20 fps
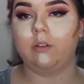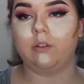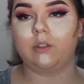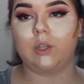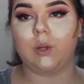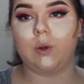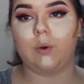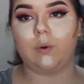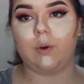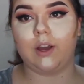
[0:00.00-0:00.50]

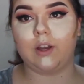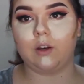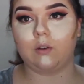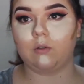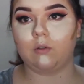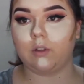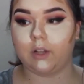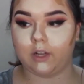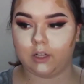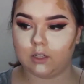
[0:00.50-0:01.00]
So I
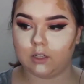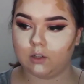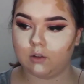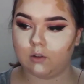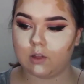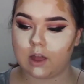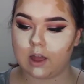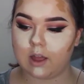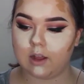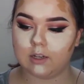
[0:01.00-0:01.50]
don't like to do
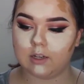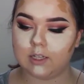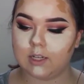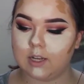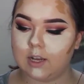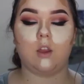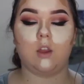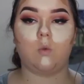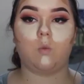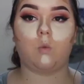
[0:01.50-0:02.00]
that.
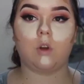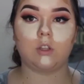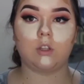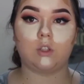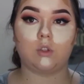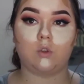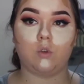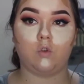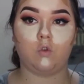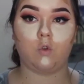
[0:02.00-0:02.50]
Then
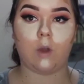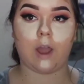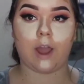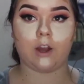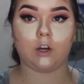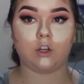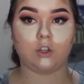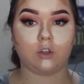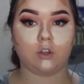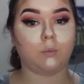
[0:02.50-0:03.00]
once you
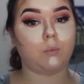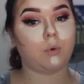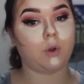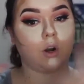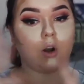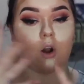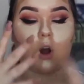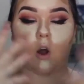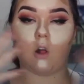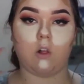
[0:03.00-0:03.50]
actually
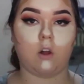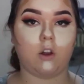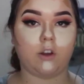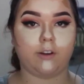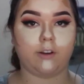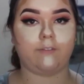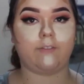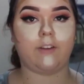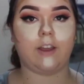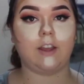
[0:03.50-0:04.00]
put it all on
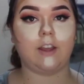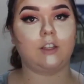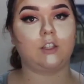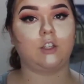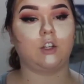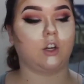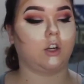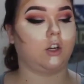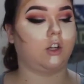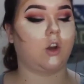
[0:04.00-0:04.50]
your
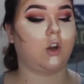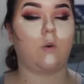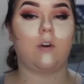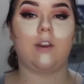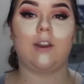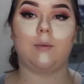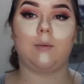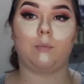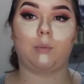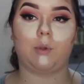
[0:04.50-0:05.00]
face, you're going to go
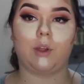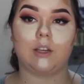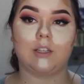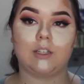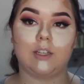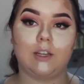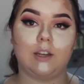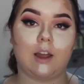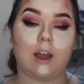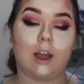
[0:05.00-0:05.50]
in and
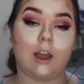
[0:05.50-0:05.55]
blend it.